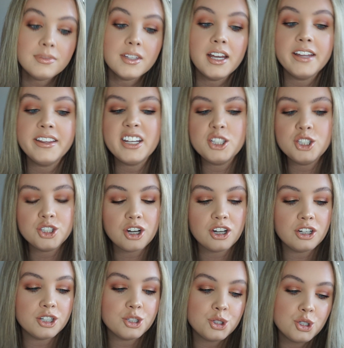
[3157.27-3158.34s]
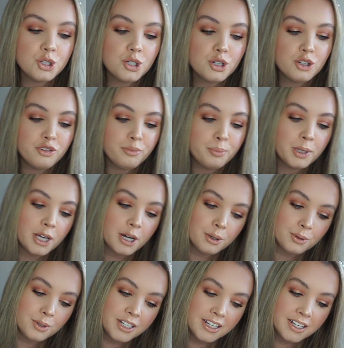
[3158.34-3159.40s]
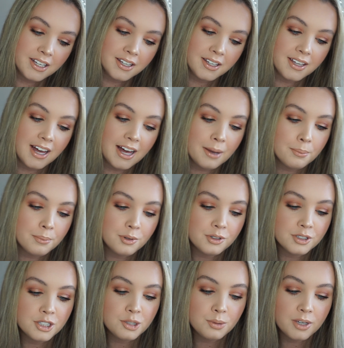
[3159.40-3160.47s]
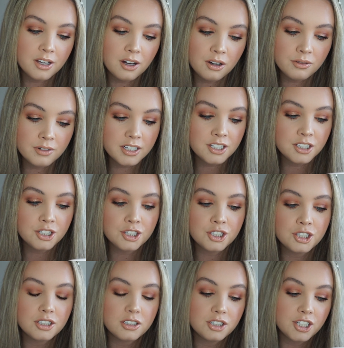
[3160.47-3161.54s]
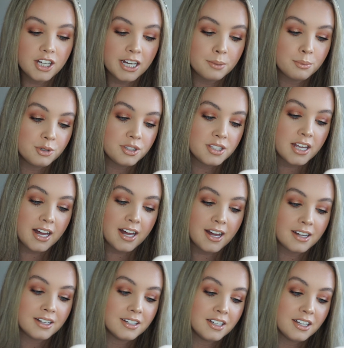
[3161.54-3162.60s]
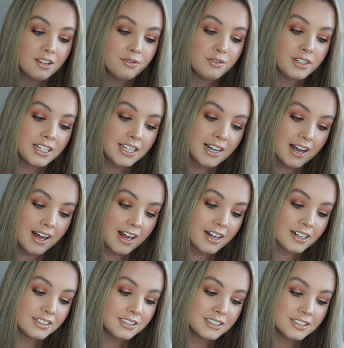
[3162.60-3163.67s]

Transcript: And then she's got like Dove, Peony, Amber and Sweet Orange, Shea Butter, Vanilla.